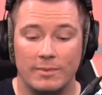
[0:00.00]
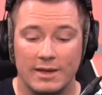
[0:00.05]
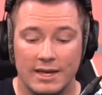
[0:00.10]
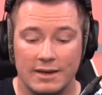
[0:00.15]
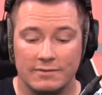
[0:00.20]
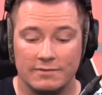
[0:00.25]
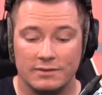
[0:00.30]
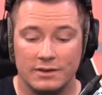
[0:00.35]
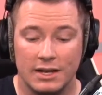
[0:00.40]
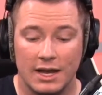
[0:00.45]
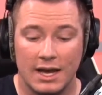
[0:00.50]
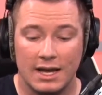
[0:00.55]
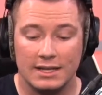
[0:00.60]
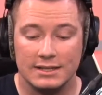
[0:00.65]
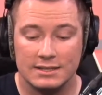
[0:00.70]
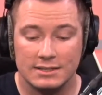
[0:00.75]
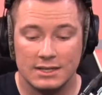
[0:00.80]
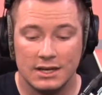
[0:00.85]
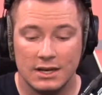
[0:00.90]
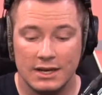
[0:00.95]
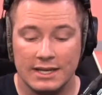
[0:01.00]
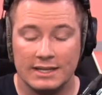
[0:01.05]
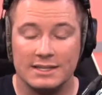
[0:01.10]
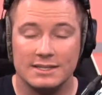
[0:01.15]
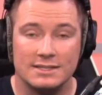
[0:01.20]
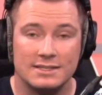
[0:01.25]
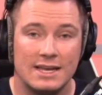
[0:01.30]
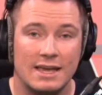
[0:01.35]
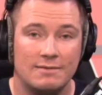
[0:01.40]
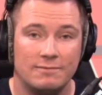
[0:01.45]
if not in the
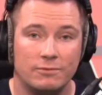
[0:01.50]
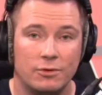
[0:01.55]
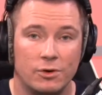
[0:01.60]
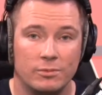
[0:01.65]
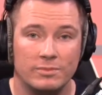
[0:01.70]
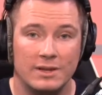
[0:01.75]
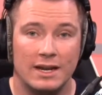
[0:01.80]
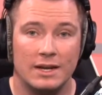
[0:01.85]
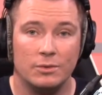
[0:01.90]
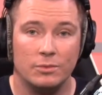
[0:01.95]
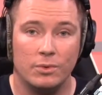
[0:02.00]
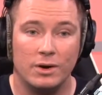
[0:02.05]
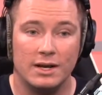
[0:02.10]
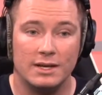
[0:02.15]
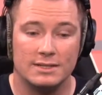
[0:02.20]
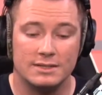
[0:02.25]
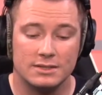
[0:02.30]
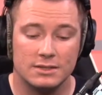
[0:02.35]
same form that it was.